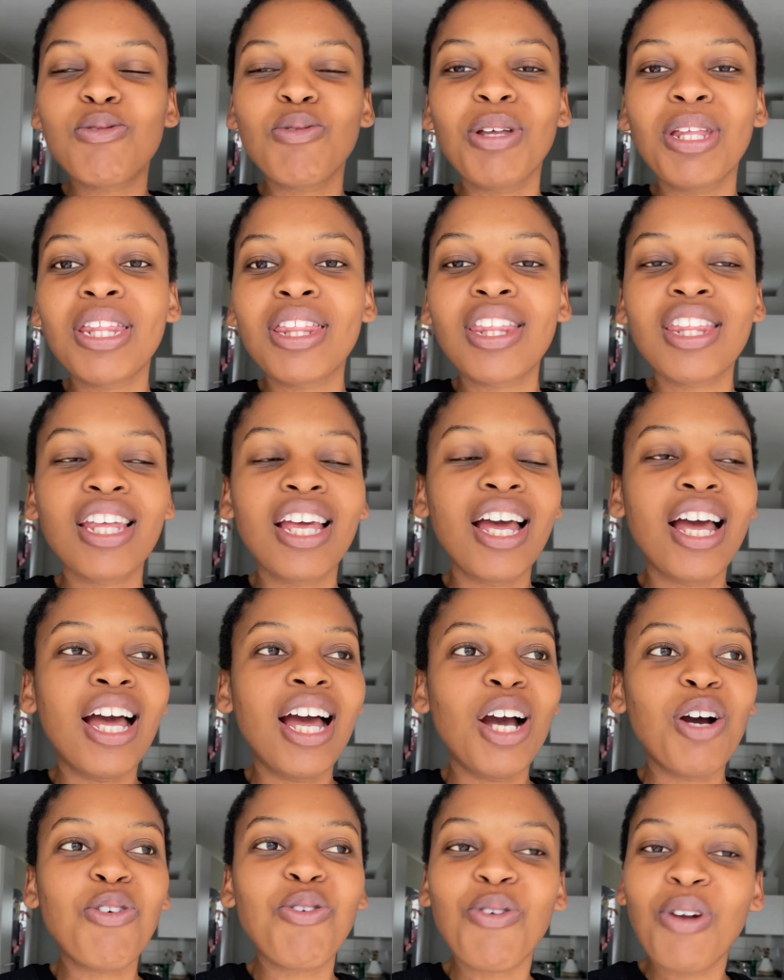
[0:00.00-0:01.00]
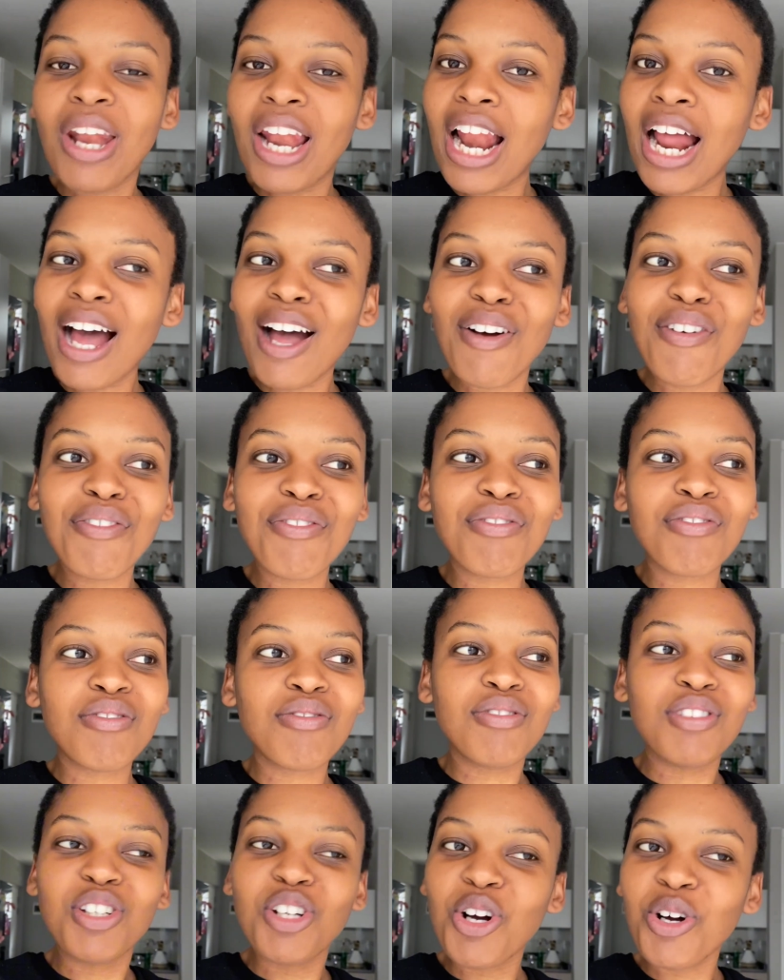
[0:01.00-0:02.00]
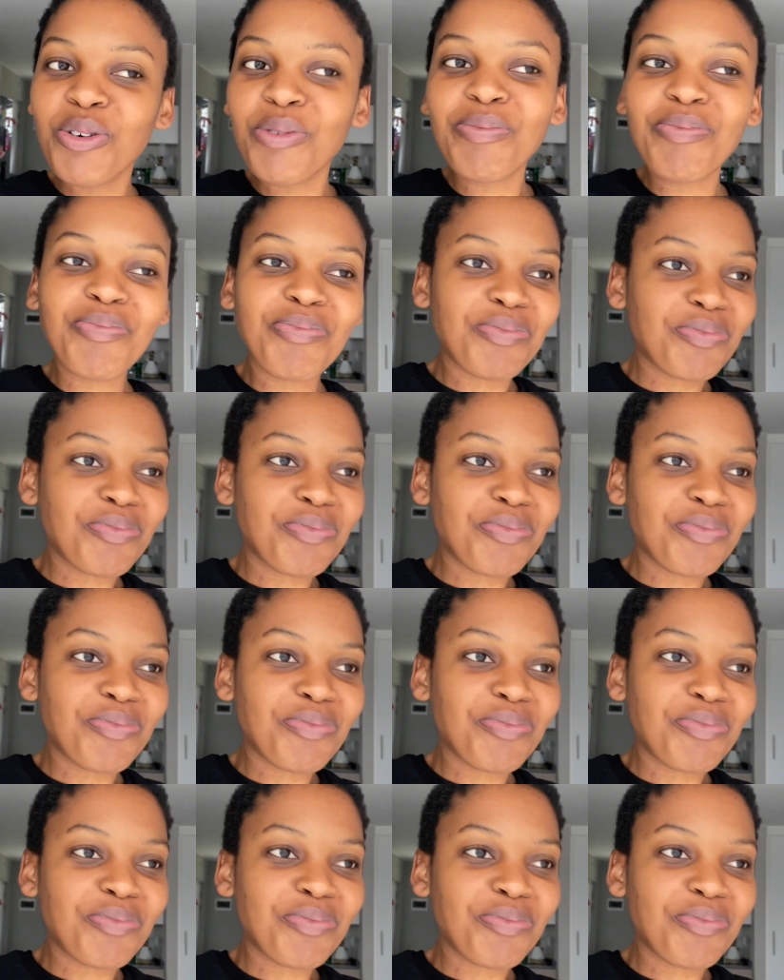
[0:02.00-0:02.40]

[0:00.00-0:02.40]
who love, you know,